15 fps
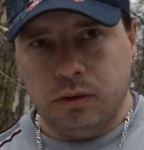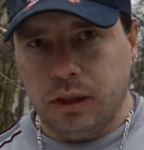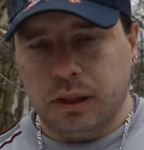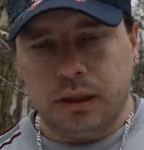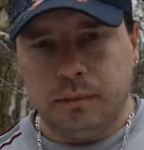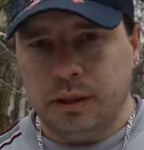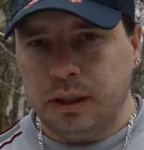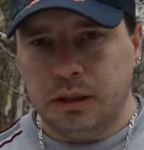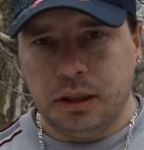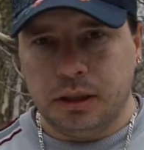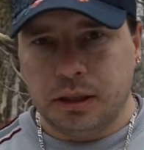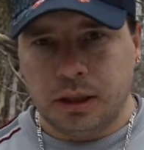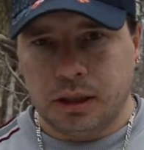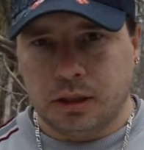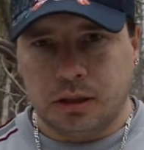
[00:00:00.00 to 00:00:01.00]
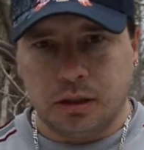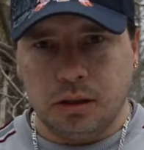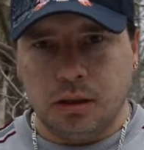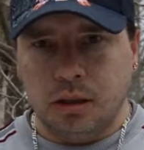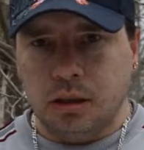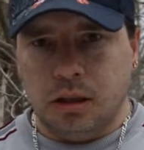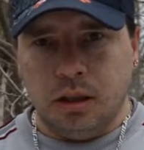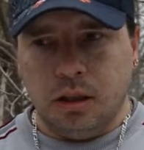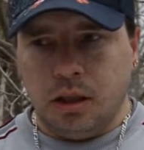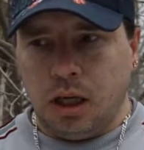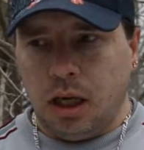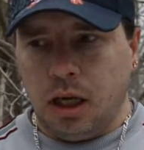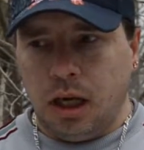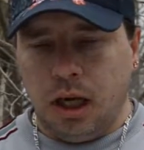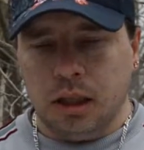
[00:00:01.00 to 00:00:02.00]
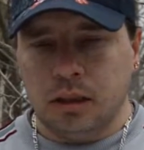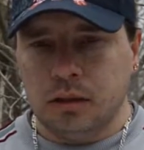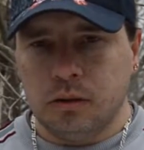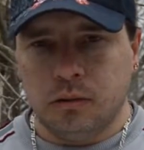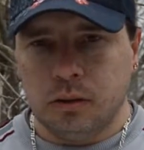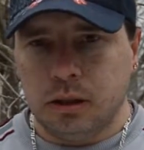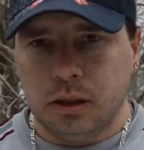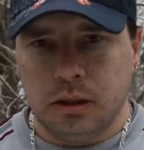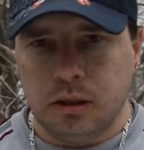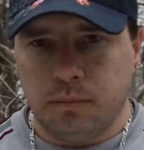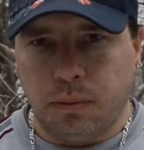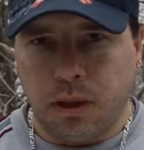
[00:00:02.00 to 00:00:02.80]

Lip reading: I mean, this is, I don't know what the